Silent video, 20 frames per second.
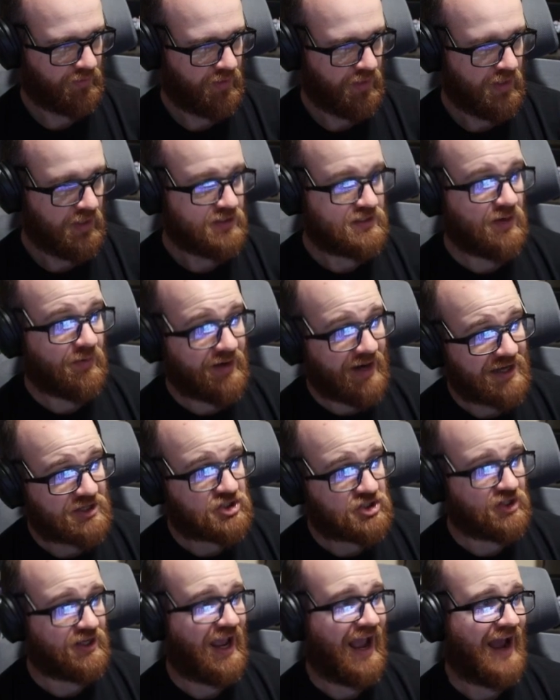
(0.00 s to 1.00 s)
Someone
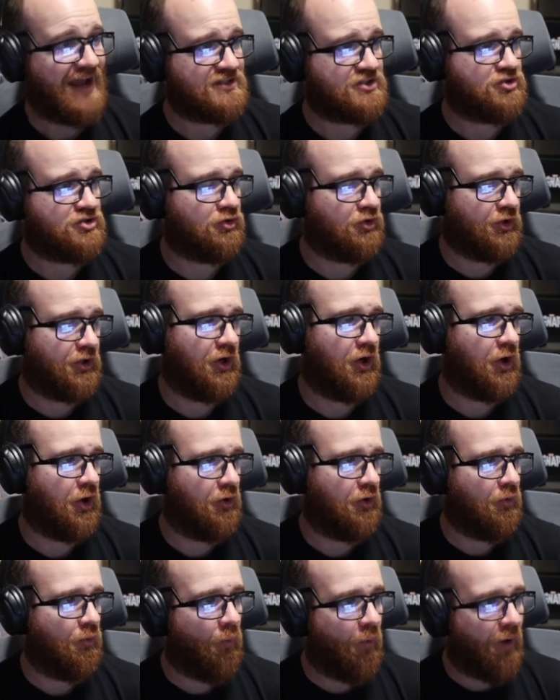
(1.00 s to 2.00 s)
actually asked
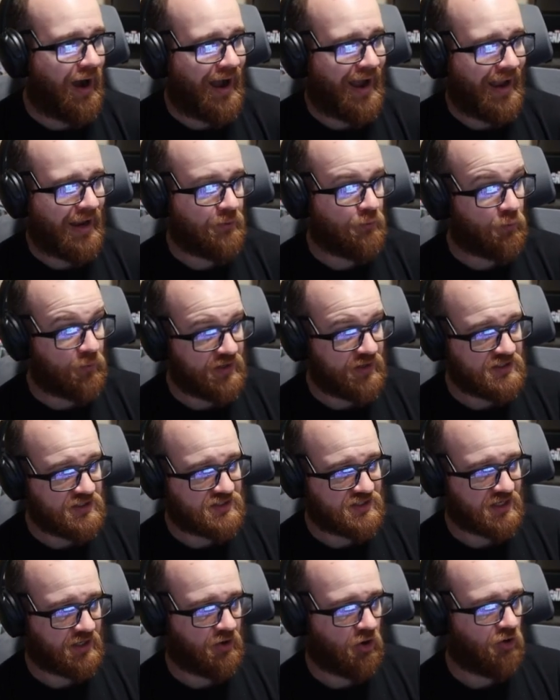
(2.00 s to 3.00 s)
earlier why
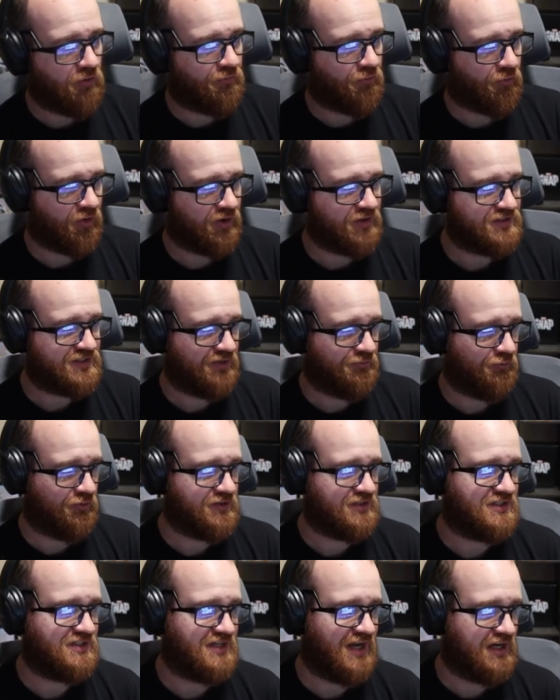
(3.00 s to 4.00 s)
Weezing over a
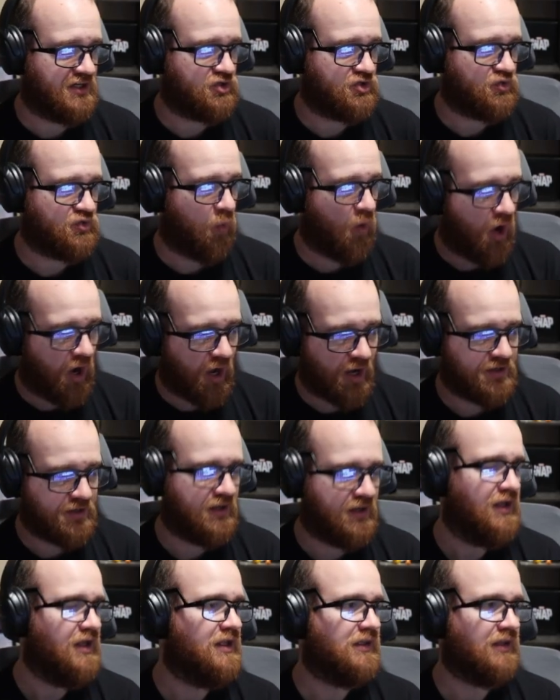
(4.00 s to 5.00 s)
different stage
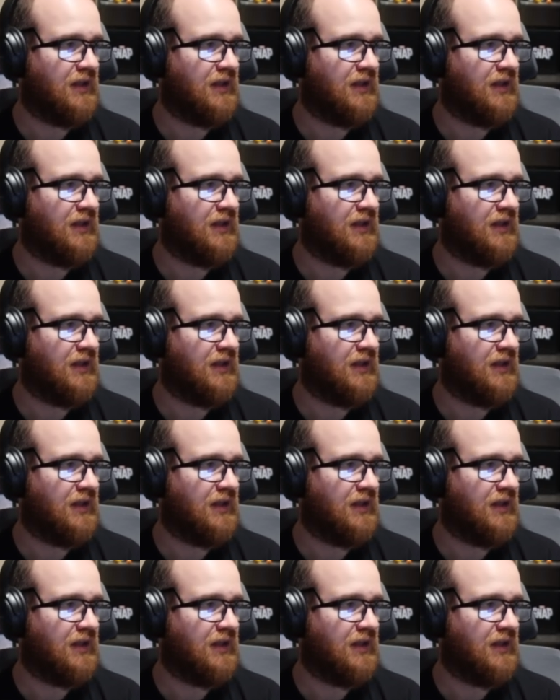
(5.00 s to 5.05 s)
1,